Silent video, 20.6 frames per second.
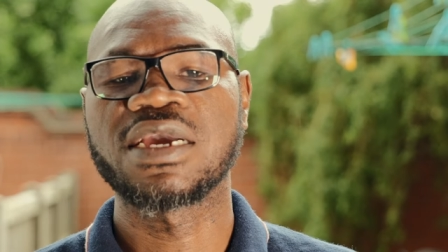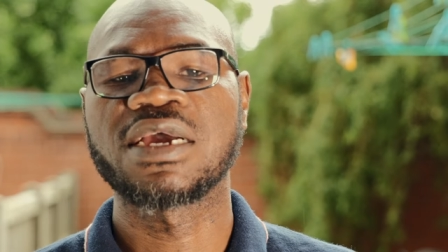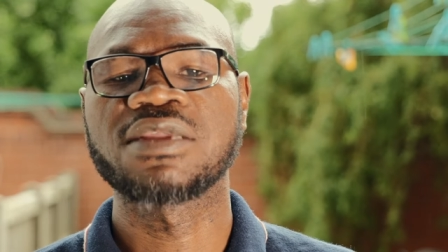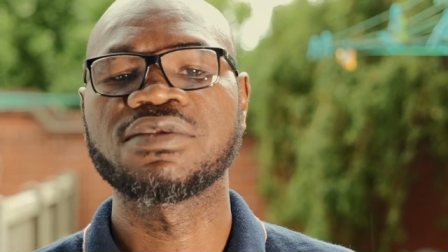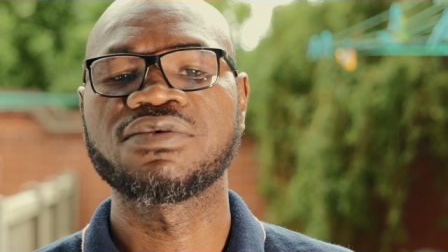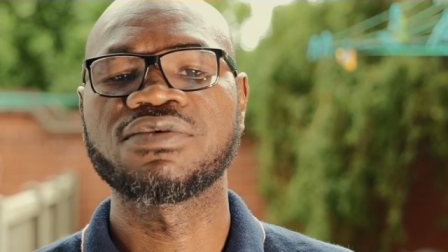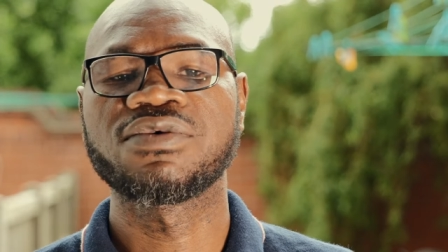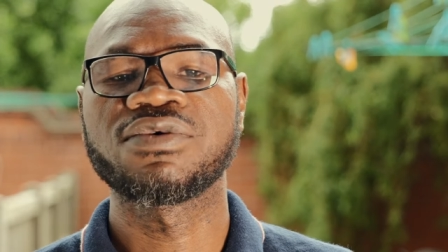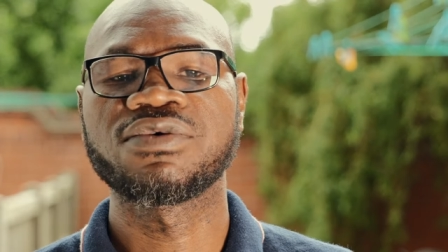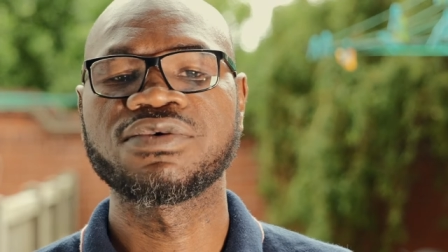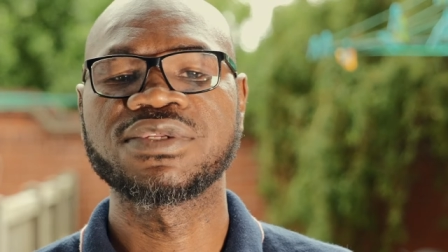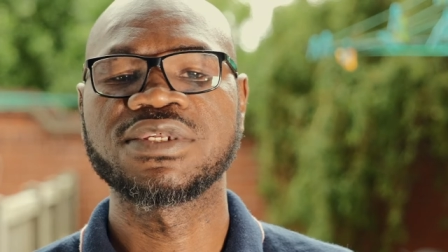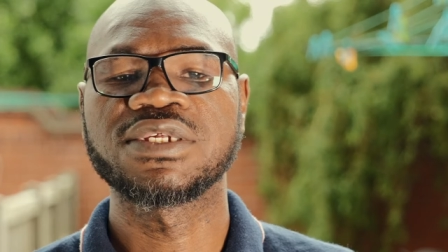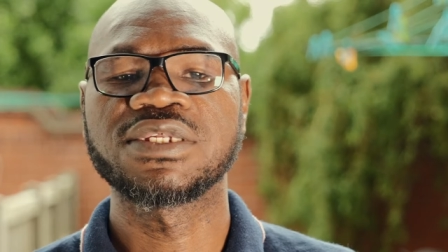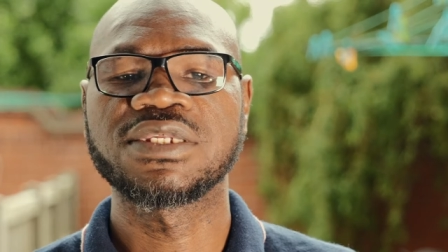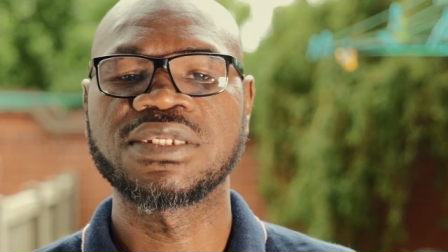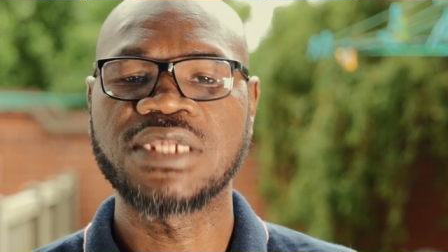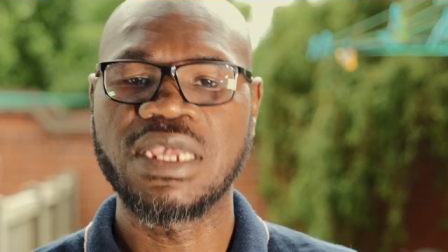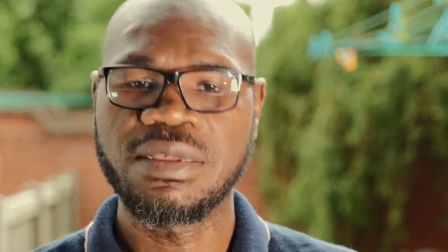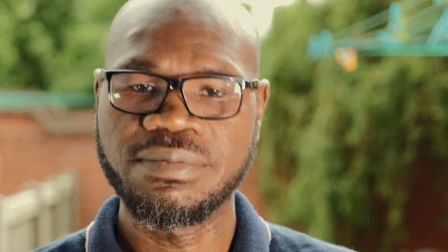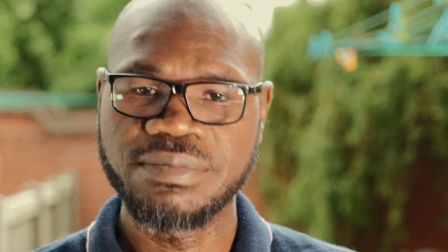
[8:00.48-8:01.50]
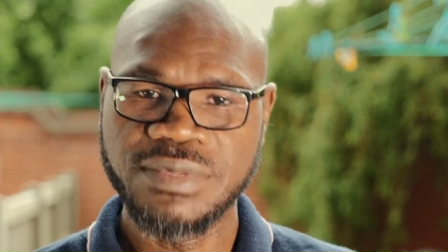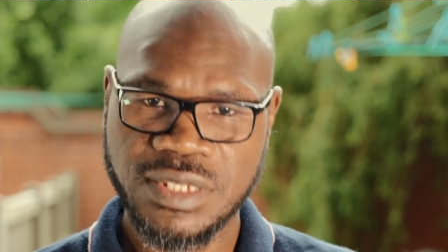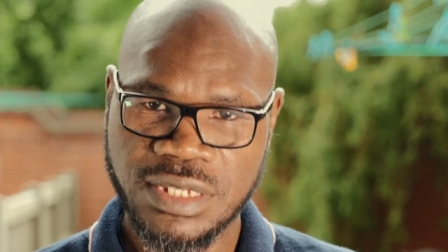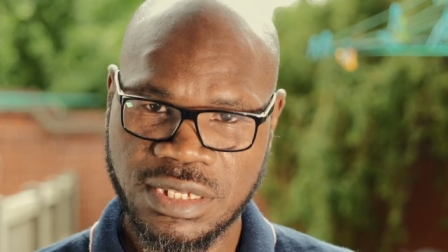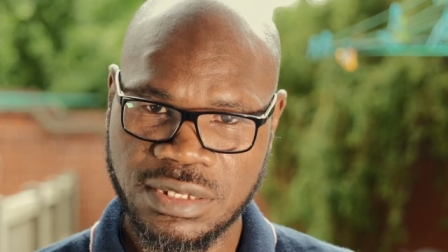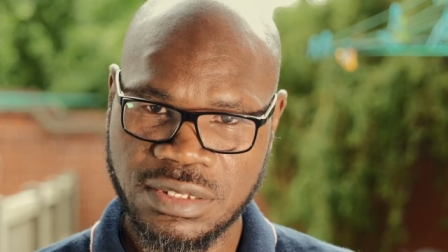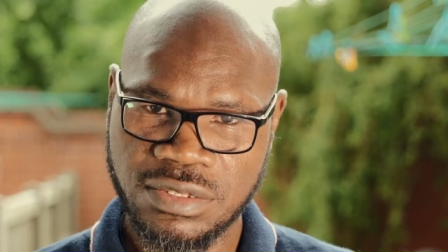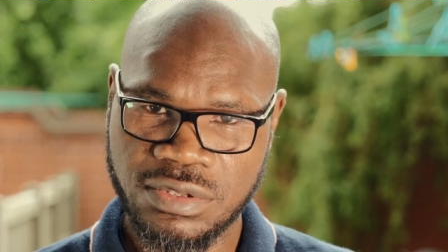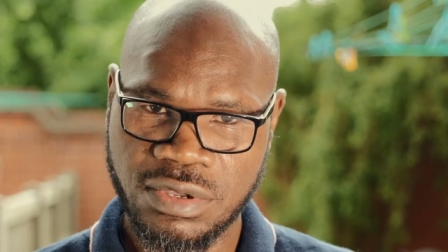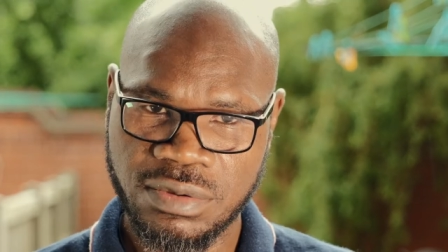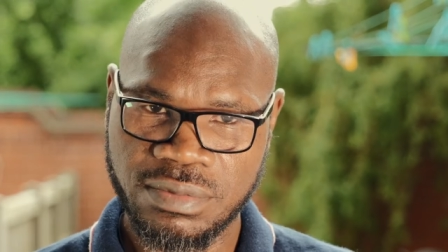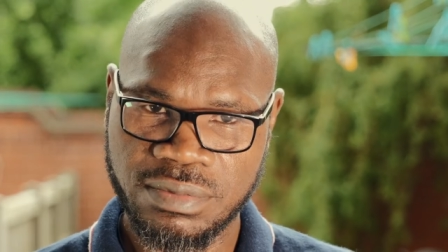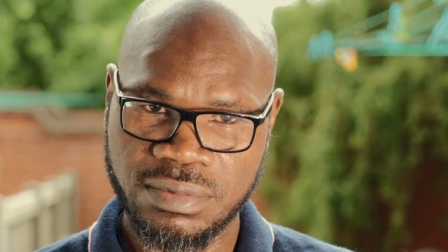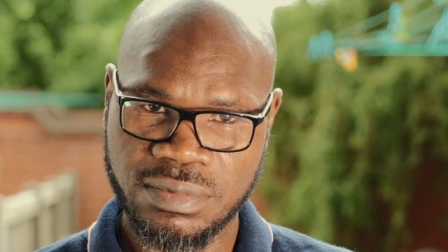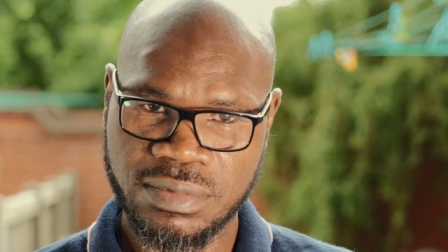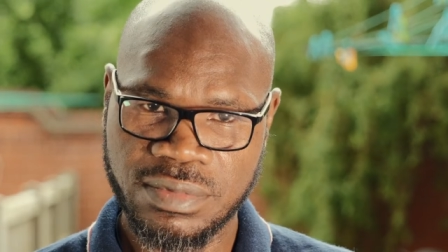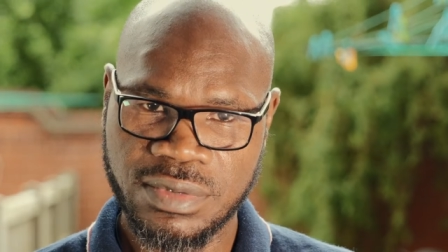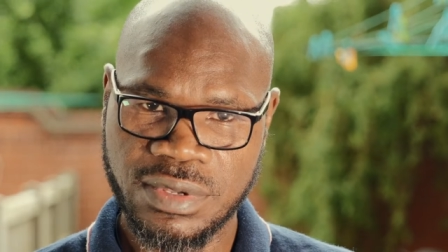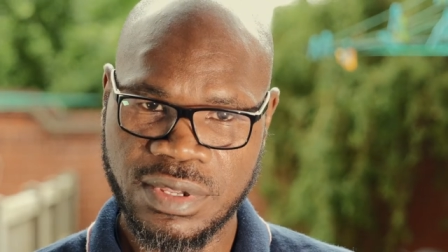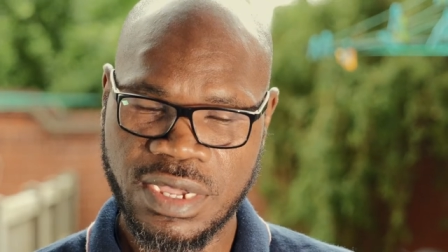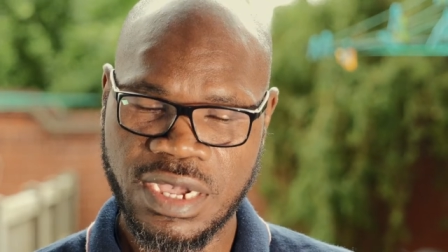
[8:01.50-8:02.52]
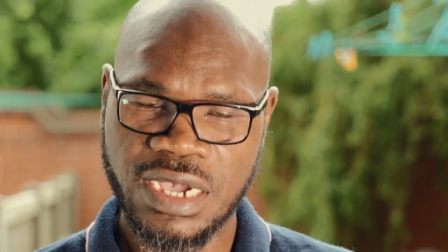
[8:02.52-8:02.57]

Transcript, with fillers: can cause the same symptom